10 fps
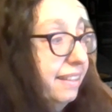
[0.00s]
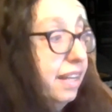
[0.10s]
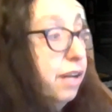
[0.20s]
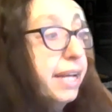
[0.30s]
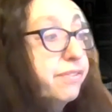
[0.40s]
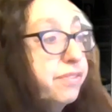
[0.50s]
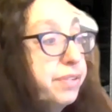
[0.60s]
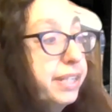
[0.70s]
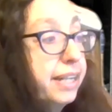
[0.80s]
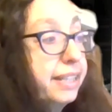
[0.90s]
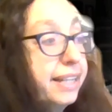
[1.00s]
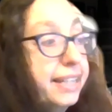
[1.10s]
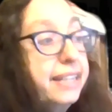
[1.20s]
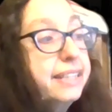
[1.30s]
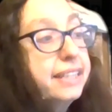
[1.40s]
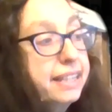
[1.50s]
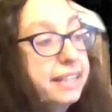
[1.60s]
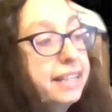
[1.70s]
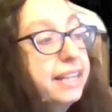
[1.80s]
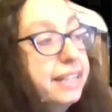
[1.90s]
Okay, so did I like it?
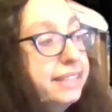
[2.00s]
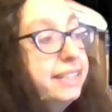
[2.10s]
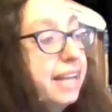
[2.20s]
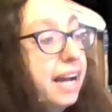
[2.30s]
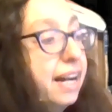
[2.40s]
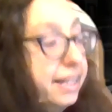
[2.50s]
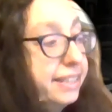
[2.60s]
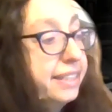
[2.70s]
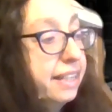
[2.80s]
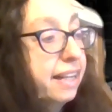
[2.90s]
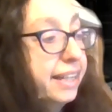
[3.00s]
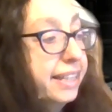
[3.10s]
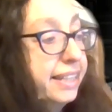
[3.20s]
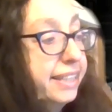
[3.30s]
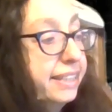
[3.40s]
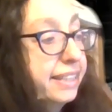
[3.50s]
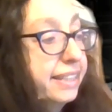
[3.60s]
Yeah, I did like it.